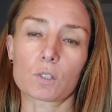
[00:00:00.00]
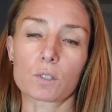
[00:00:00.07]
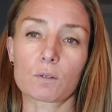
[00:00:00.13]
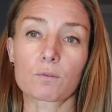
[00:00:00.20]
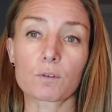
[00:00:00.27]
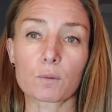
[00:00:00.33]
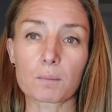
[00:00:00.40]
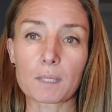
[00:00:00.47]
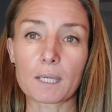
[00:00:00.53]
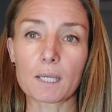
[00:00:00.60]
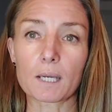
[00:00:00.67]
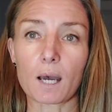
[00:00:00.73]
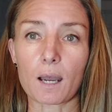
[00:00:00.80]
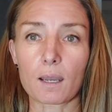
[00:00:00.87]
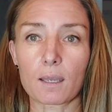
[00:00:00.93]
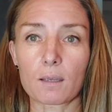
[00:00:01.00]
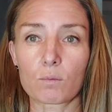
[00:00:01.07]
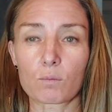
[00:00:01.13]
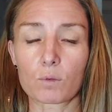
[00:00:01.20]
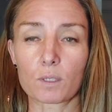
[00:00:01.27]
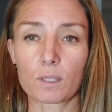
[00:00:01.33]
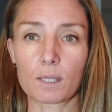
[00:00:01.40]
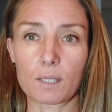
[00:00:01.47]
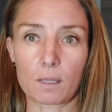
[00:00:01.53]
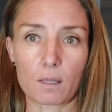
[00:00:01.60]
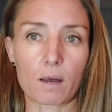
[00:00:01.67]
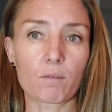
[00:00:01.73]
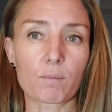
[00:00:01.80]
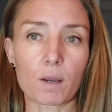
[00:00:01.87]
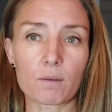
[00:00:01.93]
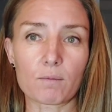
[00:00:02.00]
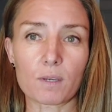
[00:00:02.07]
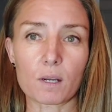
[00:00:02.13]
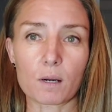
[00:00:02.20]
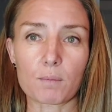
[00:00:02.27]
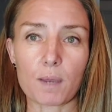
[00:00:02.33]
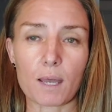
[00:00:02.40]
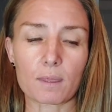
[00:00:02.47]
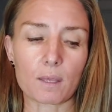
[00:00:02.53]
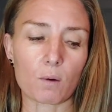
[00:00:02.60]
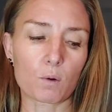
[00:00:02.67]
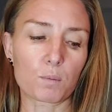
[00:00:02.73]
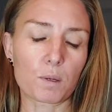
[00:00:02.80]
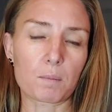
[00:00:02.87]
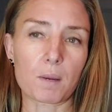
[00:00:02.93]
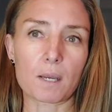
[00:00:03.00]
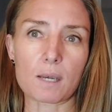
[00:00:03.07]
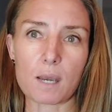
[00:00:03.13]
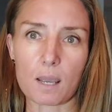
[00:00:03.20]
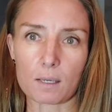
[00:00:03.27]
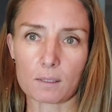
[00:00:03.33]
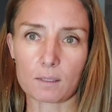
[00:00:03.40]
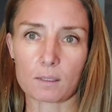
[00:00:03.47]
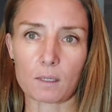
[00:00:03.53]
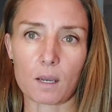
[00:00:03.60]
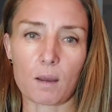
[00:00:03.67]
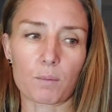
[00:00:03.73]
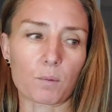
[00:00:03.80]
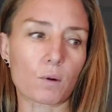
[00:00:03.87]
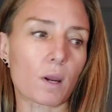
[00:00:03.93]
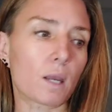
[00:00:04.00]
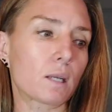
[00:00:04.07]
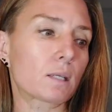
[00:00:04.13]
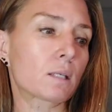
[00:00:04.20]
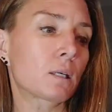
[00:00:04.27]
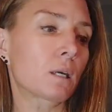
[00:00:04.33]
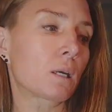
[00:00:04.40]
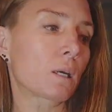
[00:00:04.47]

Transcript: So for me, I really love my VR mat. That would be my next upgrade.